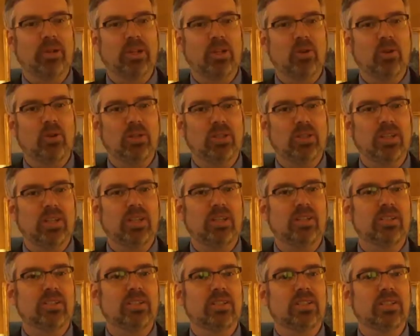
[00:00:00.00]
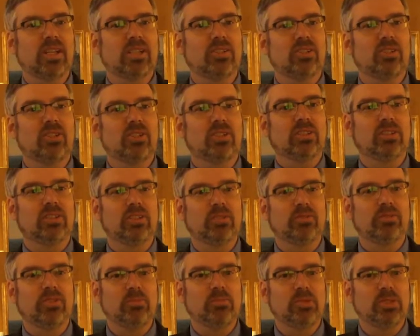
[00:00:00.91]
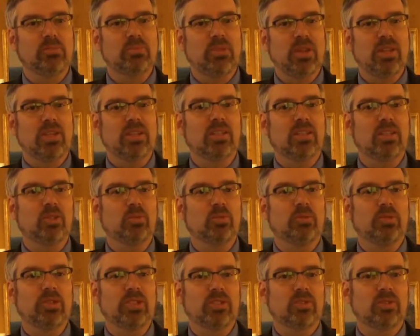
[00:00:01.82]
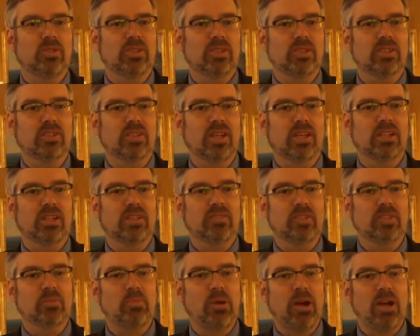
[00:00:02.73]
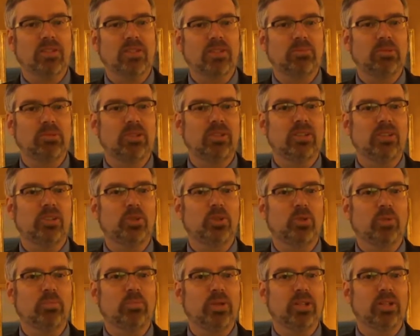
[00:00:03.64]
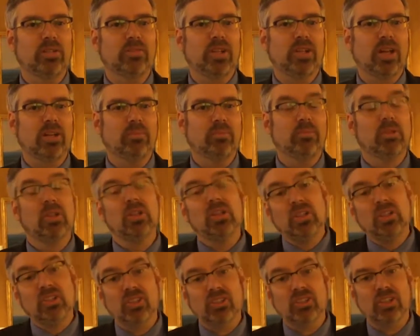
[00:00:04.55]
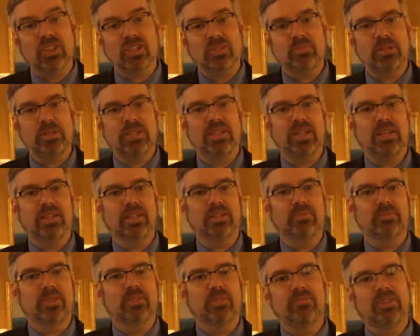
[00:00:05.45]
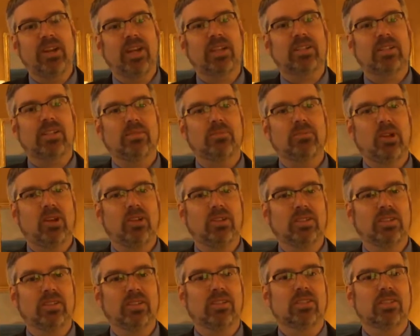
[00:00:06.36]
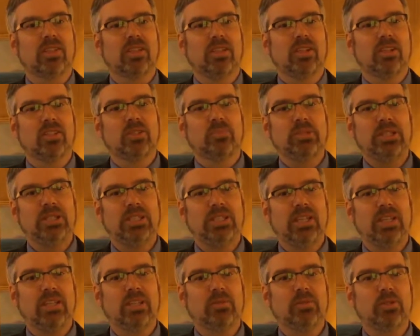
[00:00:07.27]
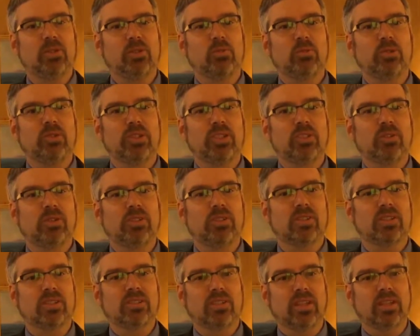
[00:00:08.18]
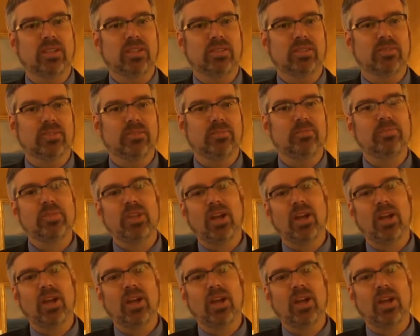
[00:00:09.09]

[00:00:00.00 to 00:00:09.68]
My goal here is to get you to learn from as many human resources executives as possible in a short period of time, just like speed dating. In fact, I'm calling this Speed Dating with Human Resources Executives.